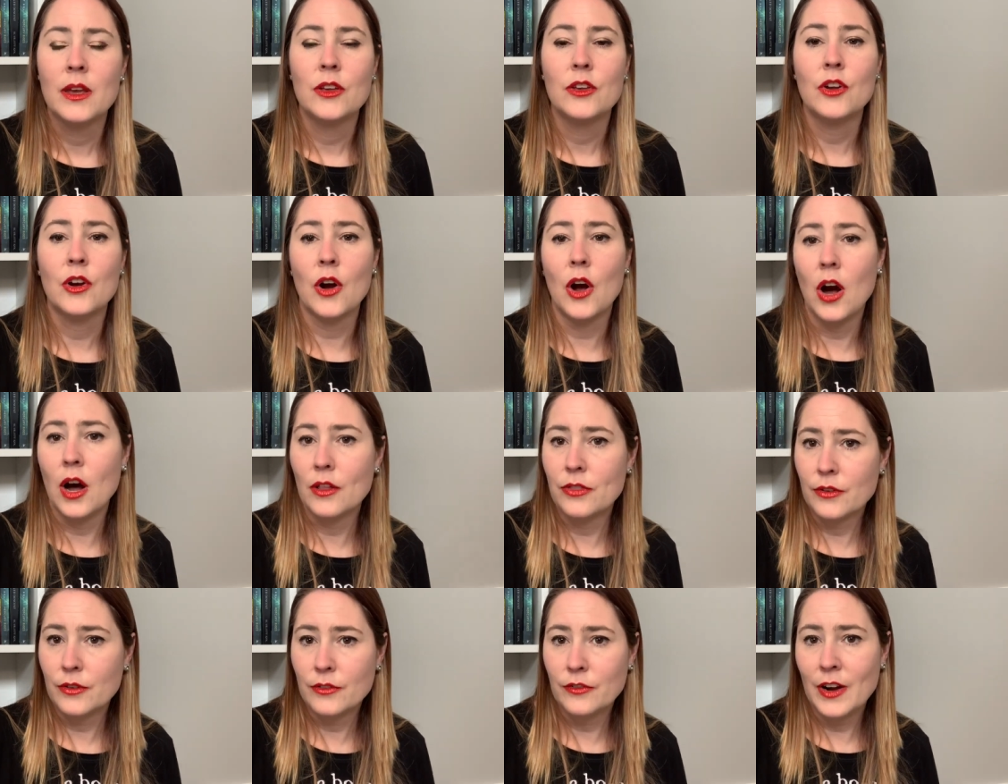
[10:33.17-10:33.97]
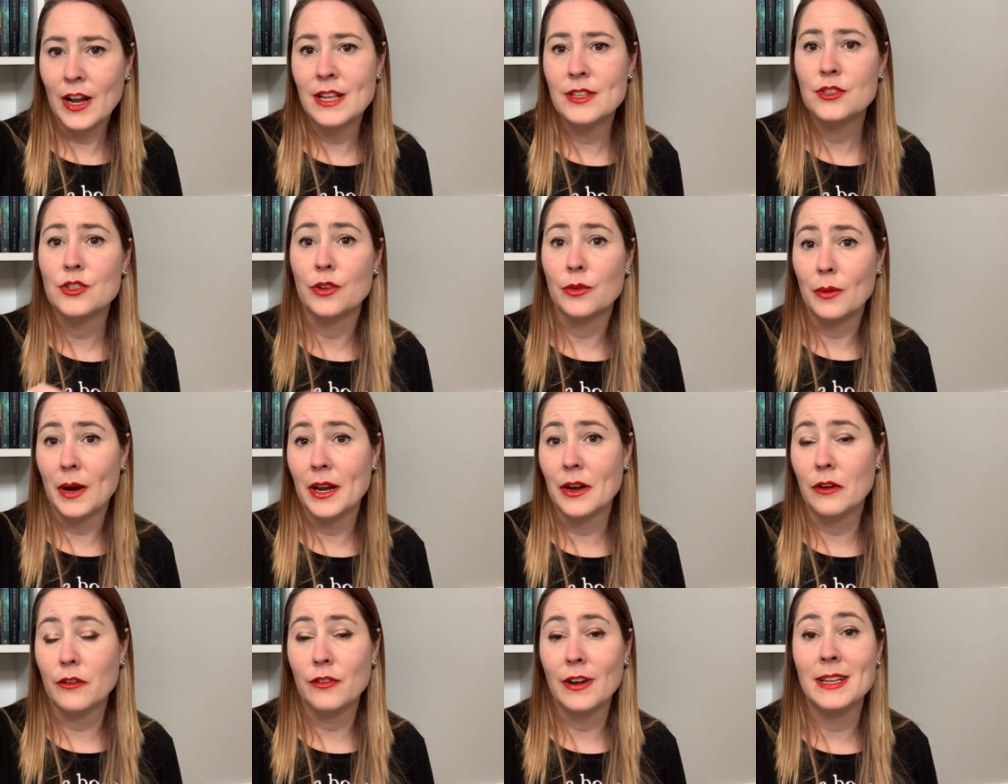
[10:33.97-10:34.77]
Your author friends, your
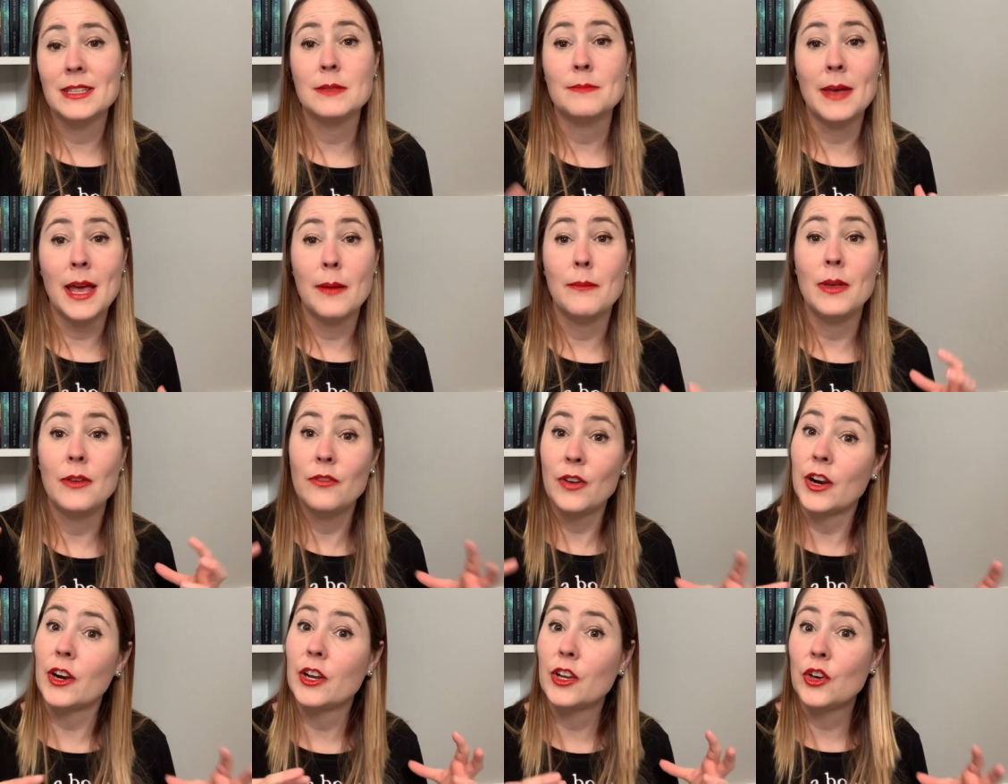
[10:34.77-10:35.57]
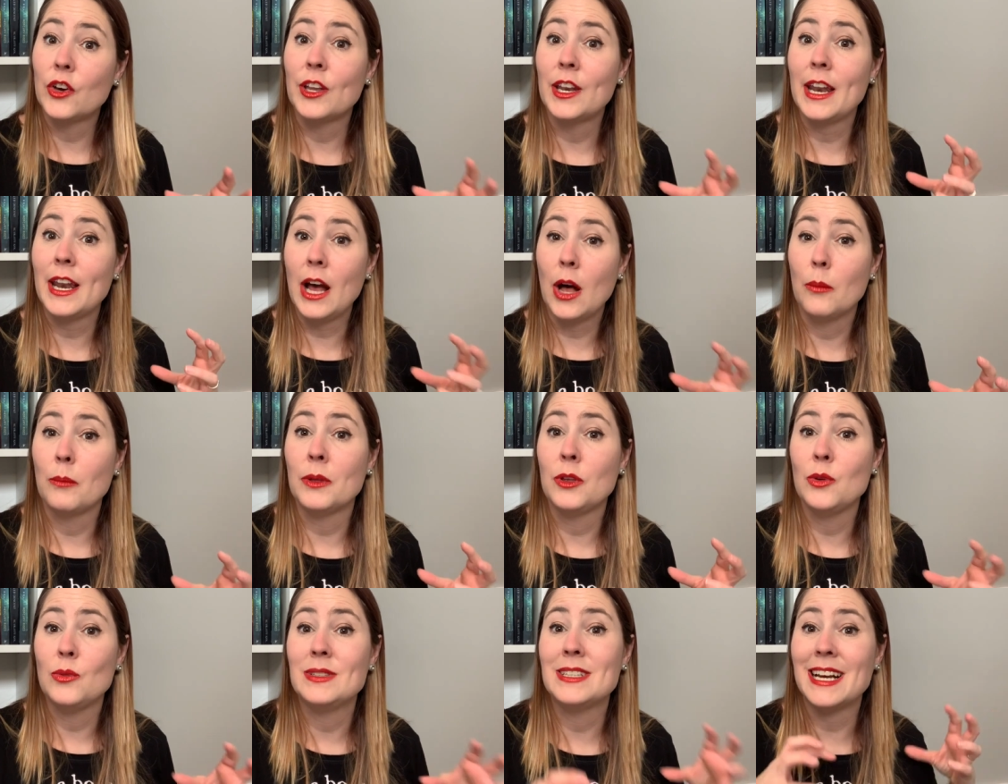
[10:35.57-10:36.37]
writer friends may be very good at
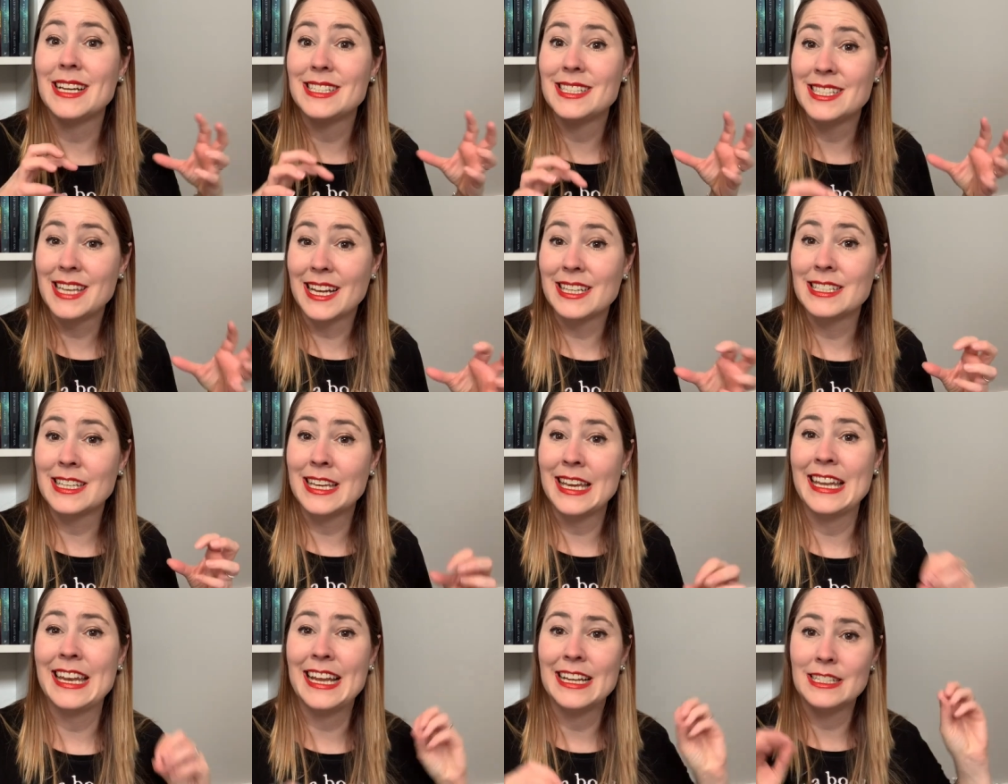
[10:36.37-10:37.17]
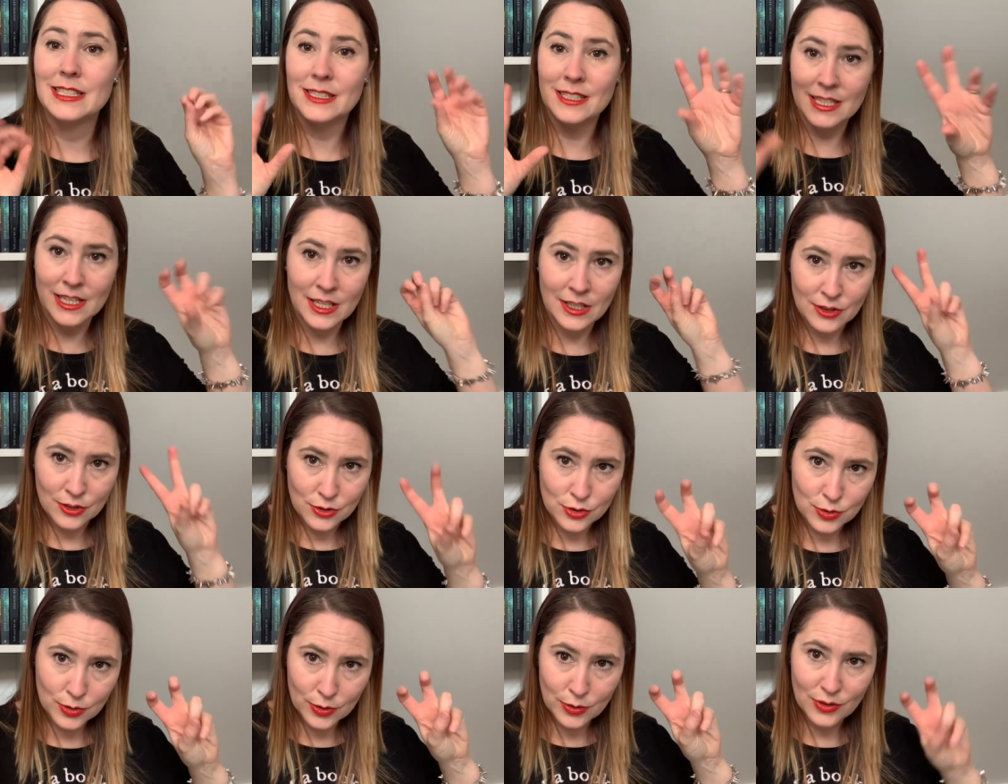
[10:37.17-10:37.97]
helping you dissecting it and seeking the
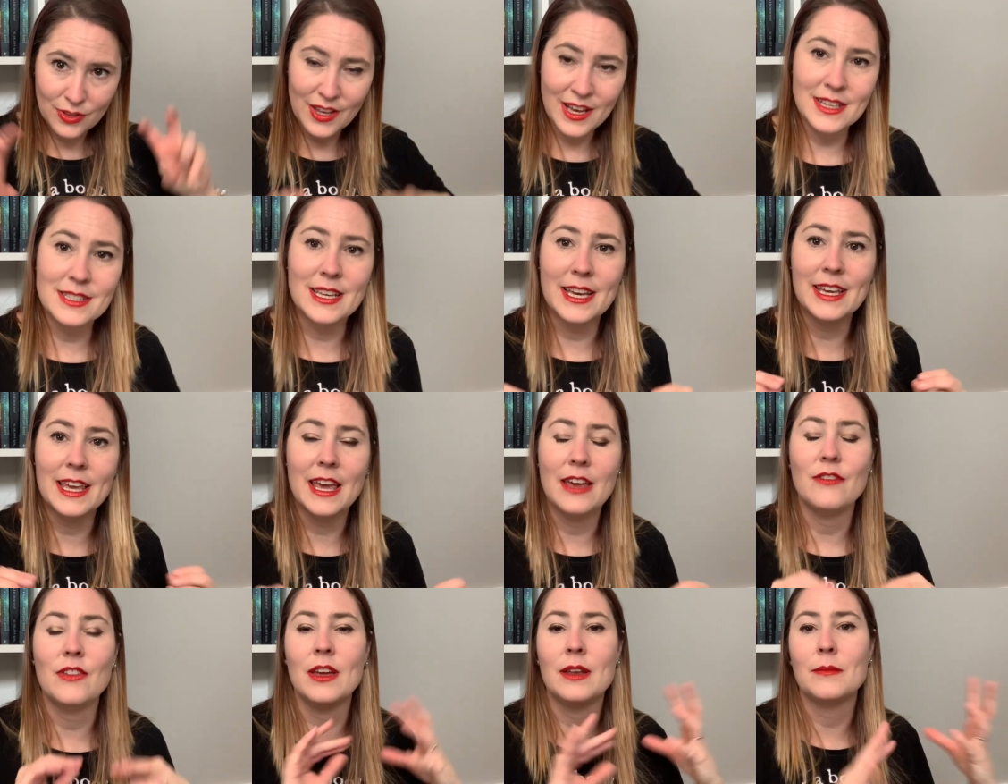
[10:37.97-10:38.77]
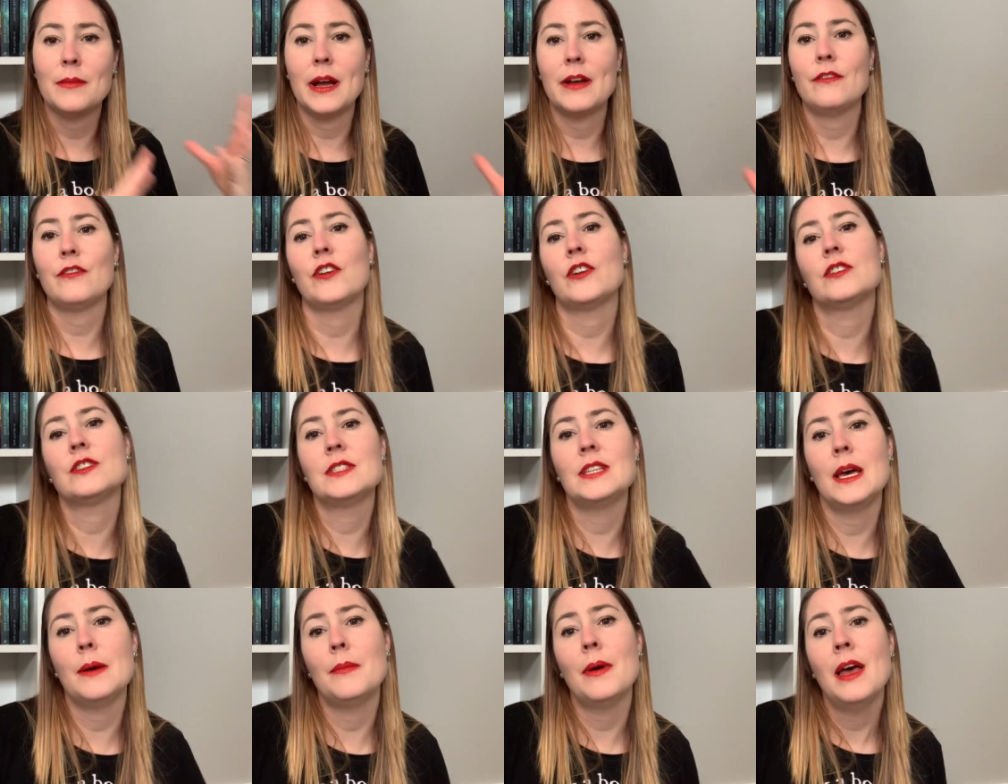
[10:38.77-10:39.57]
truth, as I gave in my first
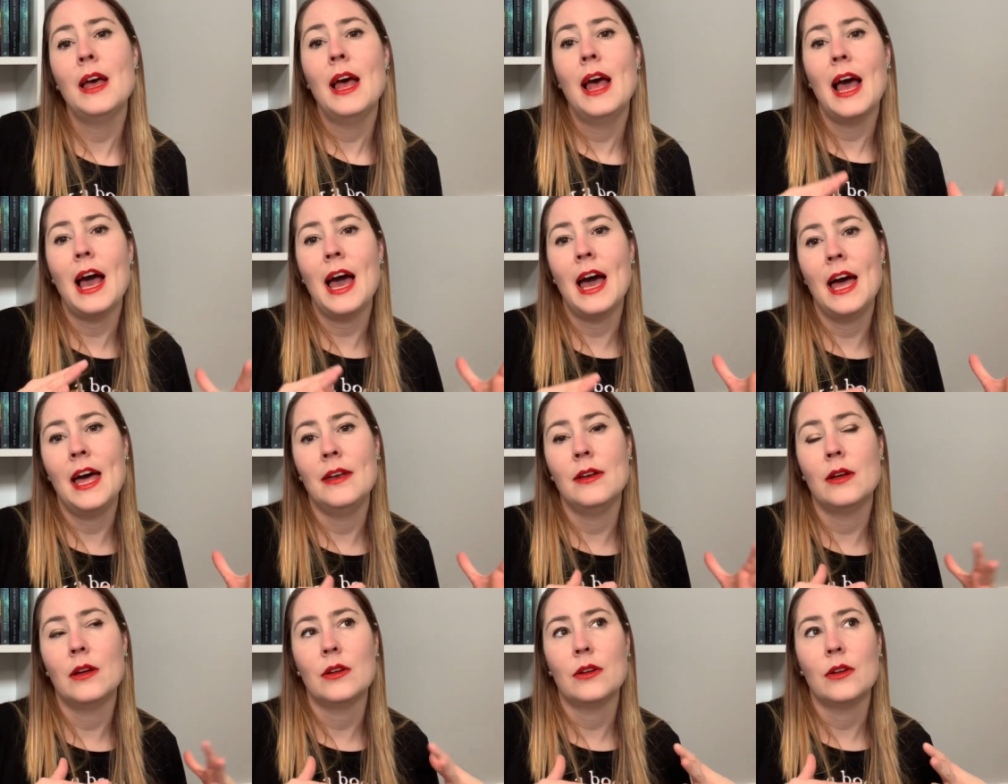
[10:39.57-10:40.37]
tip. And